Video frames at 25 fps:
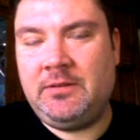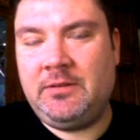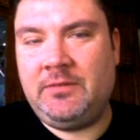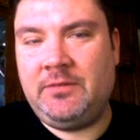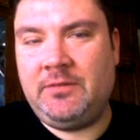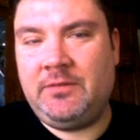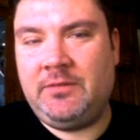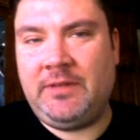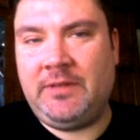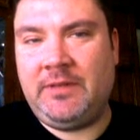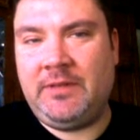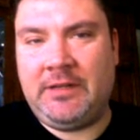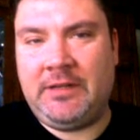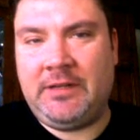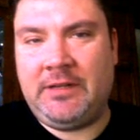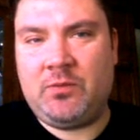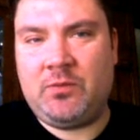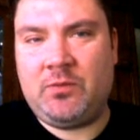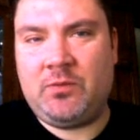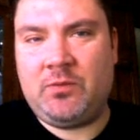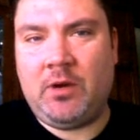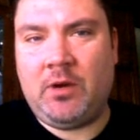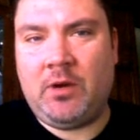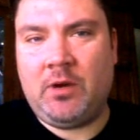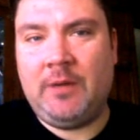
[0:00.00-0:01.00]
feelings
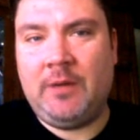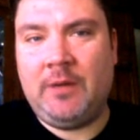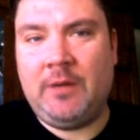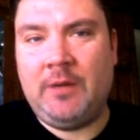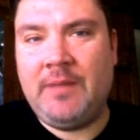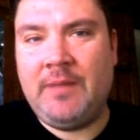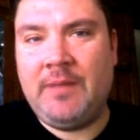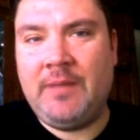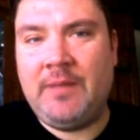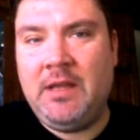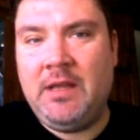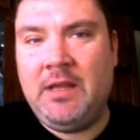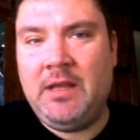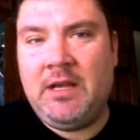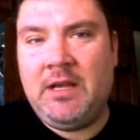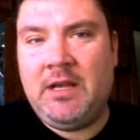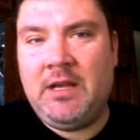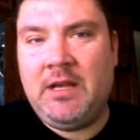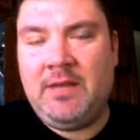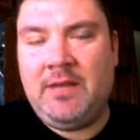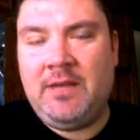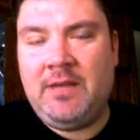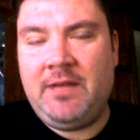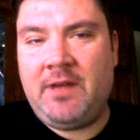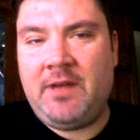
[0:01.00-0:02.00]
were.
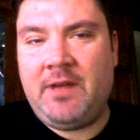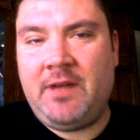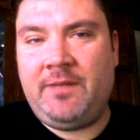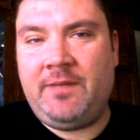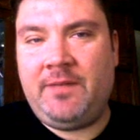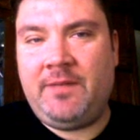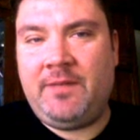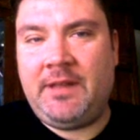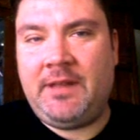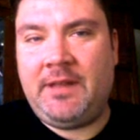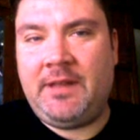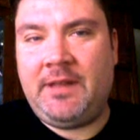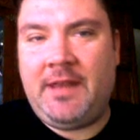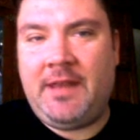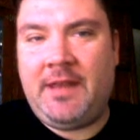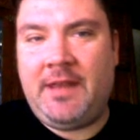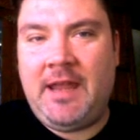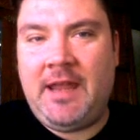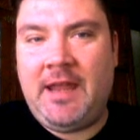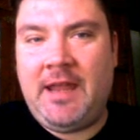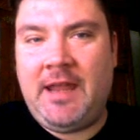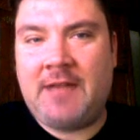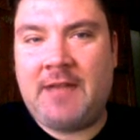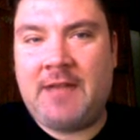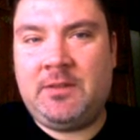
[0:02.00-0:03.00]
I've got a feeling that
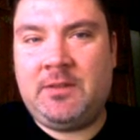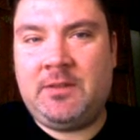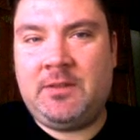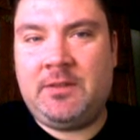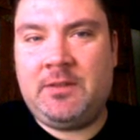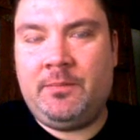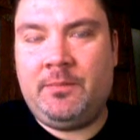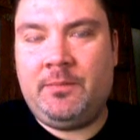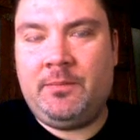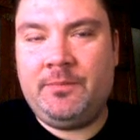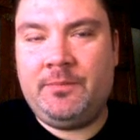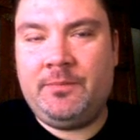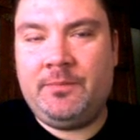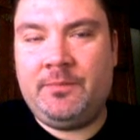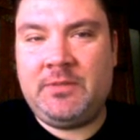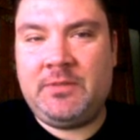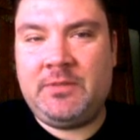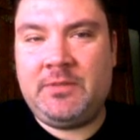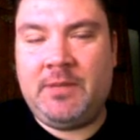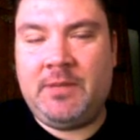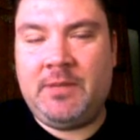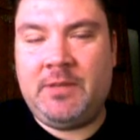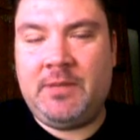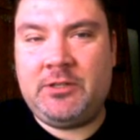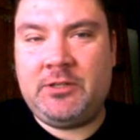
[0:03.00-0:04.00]
he had some
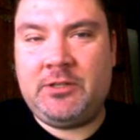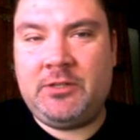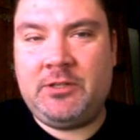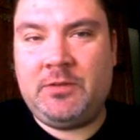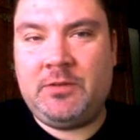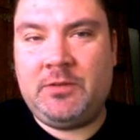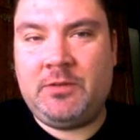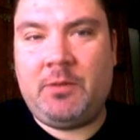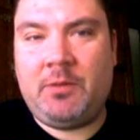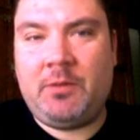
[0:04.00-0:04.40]
issues.